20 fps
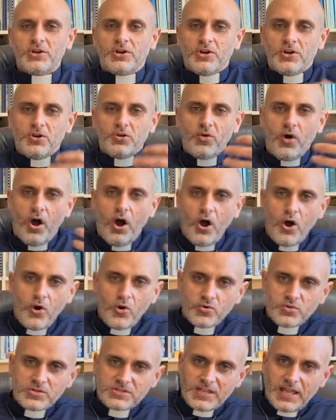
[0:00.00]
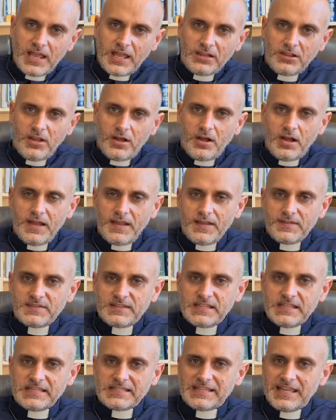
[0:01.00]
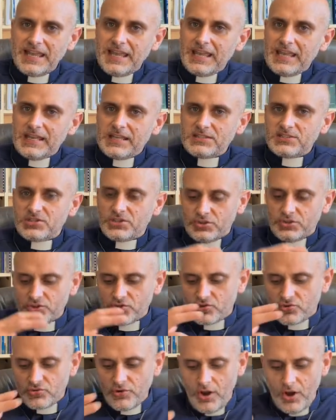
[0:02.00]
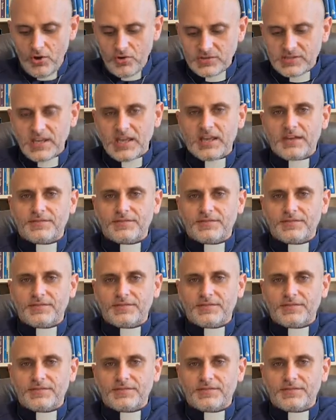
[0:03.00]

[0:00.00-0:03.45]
who holds our lives in his hands and controls our